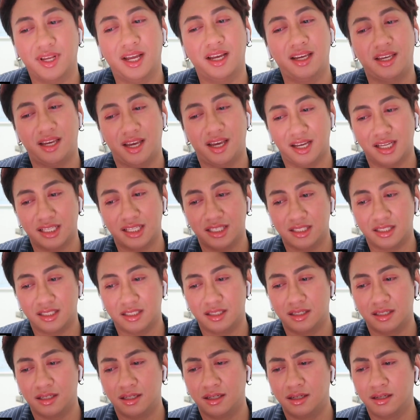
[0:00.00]

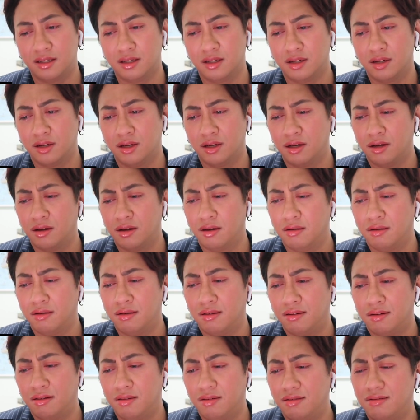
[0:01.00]
yeah
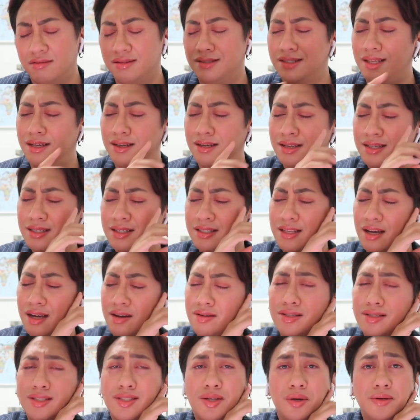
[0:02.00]
oh, she
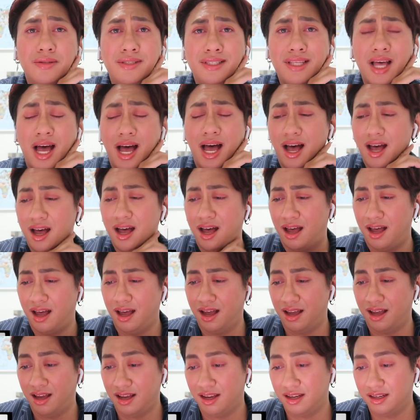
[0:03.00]
sounds so
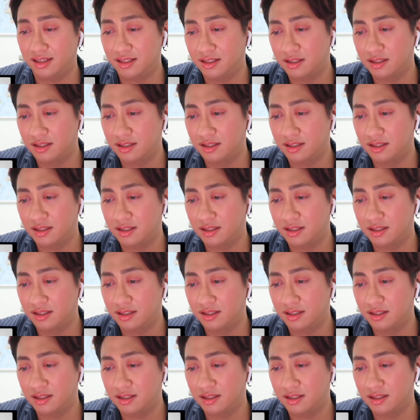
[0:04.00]
sad